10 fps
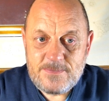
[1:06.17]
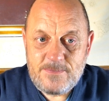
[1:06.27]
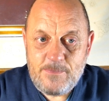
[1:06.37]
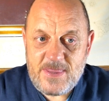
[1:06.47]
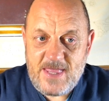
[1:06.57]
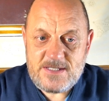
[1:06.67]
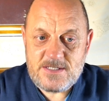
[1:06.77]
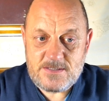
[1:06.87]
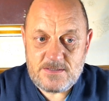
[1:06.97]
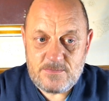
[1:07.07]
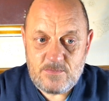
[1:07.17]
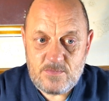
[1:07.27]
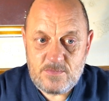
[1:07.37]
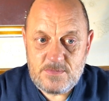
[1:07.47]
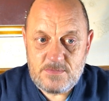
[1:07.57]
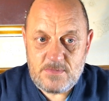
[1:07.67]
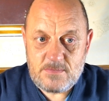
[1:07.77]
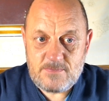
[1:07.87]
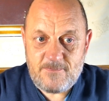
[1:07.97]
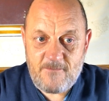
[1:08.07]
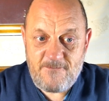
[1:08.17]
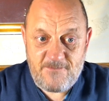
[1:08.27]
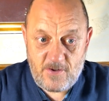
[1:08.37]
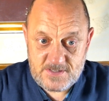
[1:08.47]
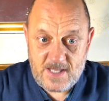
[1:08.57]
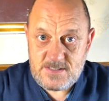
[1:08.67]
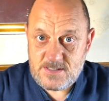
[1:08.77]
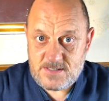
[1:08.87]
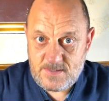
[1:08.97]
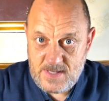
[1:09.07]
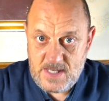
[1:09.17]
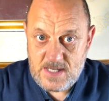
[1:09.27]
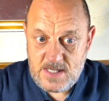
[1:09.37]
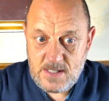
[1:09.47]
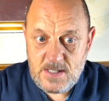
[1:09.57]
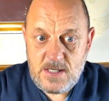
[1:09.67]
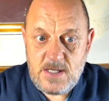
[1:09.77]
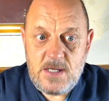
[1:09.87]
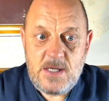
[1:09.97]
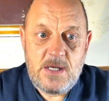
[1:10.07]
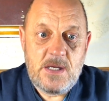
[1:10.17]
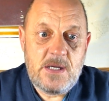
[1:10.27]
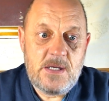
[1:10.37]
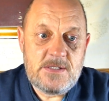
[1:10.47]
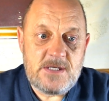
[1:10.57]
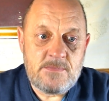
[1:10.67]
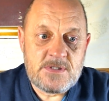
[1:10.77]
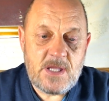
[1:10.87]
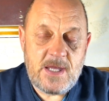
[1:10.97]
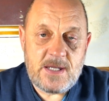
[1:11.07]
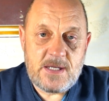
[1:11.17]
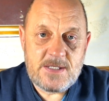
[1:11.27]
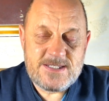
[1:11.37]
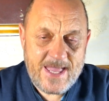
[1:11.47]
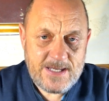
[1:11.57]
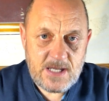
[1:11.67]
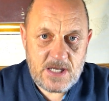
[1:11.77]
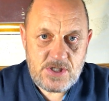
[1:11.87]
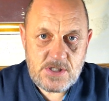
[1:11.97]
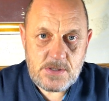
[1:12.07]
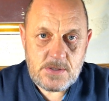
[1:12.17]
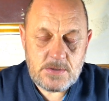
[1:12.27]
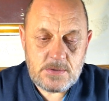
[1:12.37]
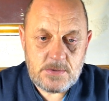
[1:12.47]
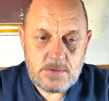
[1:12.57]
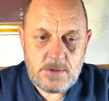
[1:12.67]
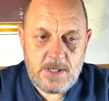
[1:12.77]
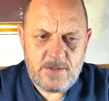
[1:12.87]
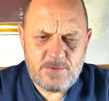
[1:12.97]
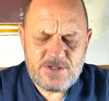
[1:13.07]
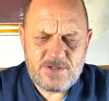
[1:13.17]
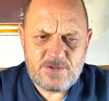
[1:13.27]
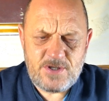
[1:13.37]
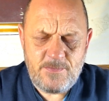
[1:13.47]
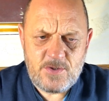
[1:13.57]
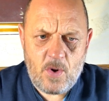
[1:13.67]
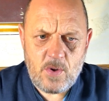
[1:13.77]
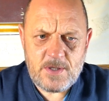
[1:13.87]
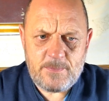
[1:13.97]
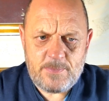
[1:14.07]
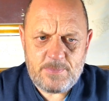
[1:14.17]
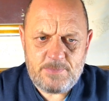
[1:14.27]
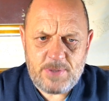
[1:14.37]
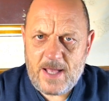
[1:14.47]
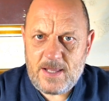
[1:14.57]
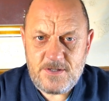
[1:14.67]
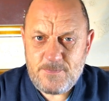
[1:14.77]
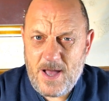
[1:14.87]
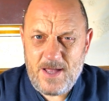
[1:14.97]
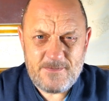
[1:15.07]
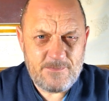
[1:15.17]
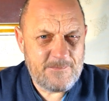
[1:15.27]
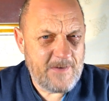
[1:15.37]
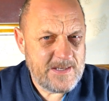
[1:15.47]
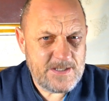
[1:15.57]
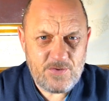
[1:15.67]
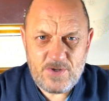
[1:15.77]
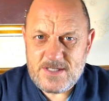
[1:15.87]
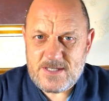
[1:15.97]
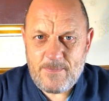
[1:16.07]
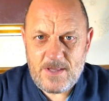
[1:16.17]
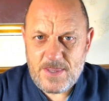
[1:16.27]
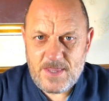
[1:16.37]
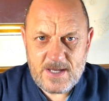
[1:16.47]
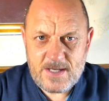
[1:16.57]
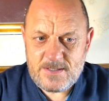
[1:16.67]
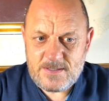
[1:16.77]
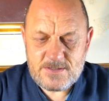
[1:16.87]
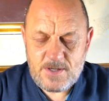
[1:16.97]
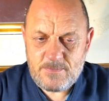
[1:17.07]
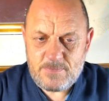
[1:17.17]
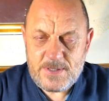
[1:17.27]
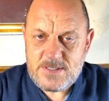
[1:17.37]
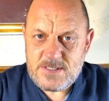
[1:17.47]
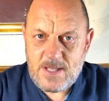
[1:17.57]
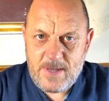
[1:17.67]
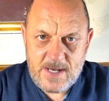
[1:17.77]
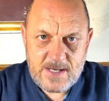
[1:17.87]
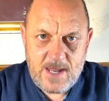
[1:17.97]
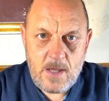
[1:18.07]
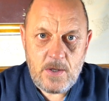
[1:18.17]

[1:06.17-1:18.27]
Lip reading: But this, at first instance to me, seems like segregation. And there was some talk that Black Lives Matter fancied doing a similar thing in some places in America